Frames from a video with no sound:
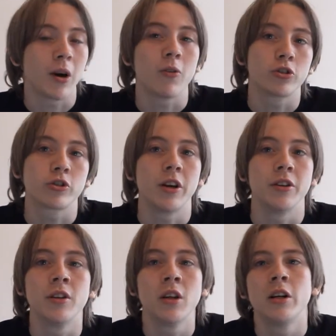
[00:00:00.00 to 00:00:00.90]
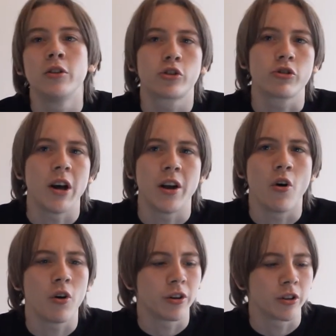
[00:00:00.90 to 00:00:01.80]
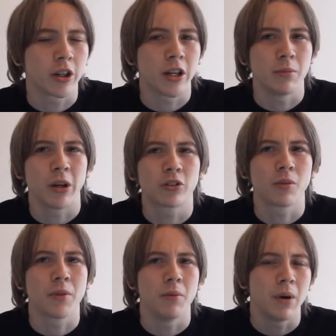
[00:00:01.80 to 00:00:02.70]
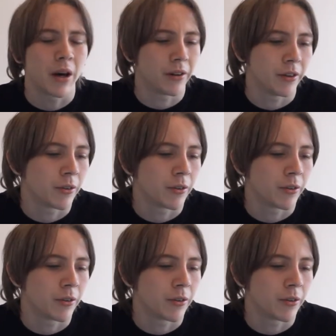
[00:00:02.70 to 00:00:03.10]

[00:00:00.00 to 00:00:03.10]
I always try to stride on and try and make something better